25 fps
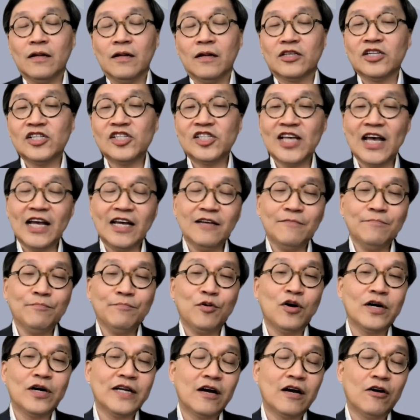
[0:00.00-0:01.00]
The second
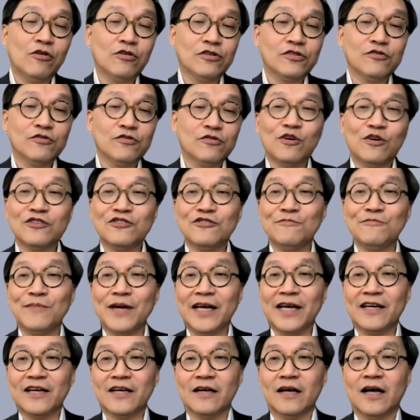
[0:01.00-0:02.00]
point I also want to
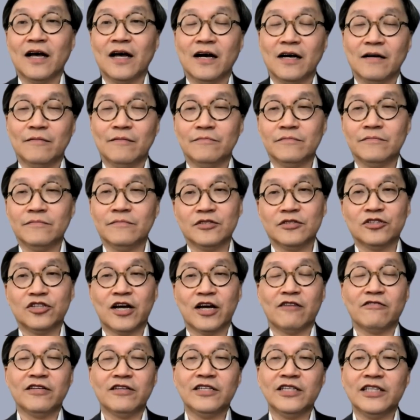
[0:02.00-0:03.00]
make,
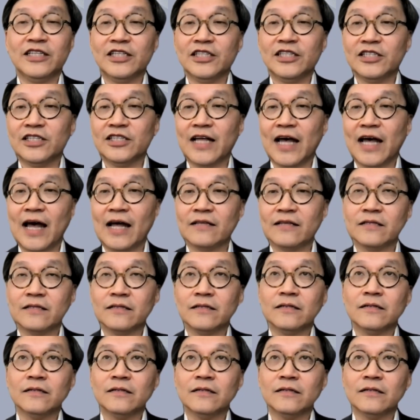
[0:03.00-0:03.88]
Sharon, is that